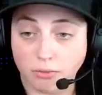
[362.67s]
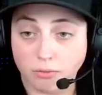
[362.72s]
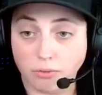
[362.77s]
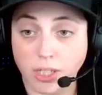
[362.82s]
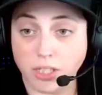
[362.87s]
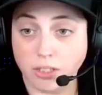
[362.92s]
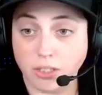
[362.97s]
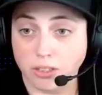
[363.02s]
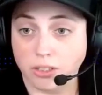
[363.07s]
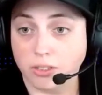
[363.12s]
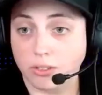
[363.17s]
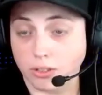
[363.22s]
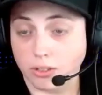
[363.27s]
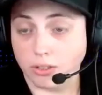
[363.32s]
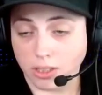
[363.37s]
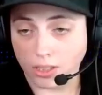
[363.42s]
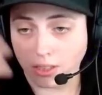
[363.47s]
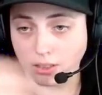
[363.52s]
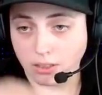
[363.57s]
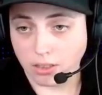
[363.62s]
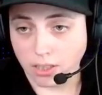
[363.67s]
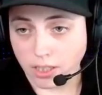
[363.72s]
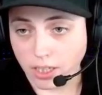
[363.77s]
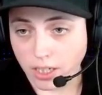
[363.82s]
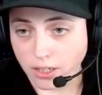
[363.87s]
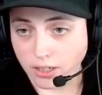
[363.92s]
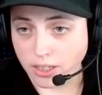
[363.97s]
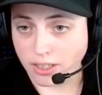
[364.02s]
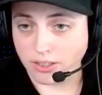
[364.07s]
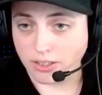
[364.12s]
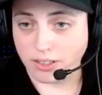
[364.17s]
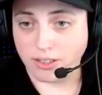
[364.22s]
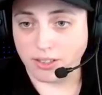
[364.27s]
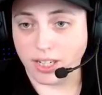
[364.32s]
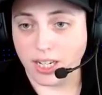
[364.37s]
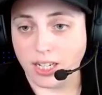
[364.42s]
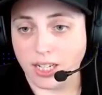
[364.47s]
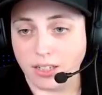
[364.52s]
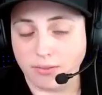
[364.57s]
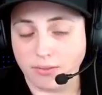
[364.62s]
regulatory areas. It's
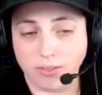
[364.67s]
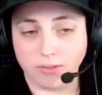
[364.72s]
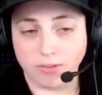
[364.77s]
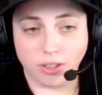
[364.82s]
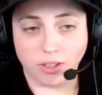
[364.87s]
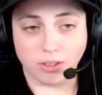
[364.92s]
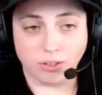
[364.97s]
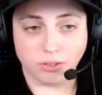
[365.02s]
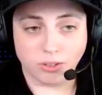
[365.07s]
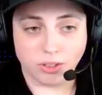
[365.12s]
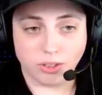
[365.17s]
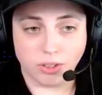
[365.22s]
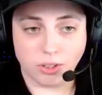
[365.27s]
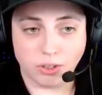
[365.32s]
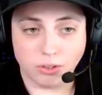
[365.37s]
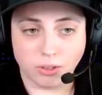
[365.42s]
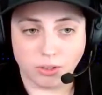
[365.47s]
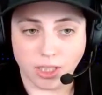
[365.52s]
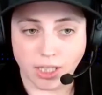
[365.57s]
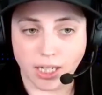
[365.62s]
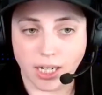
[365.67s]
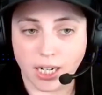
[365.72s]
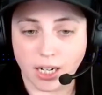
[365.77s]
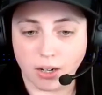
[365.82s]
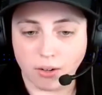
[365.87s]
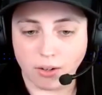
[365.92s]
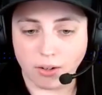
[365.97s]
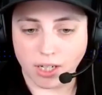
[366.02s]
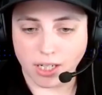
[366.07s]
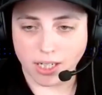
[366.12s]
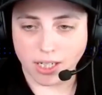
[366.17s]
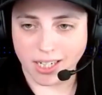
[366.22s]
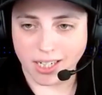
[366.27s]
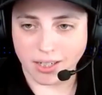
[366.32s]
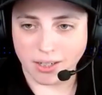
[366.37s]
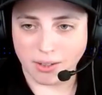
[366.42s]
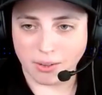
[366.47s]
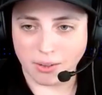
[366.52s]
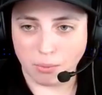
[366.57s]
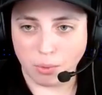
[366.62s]
kind of difficult to know like how
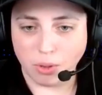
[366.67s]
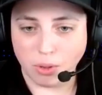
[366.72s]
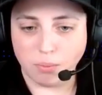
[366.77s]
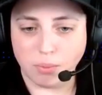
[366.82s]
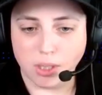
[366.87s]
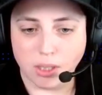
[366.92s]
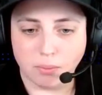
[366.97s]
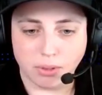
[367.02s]
AI would be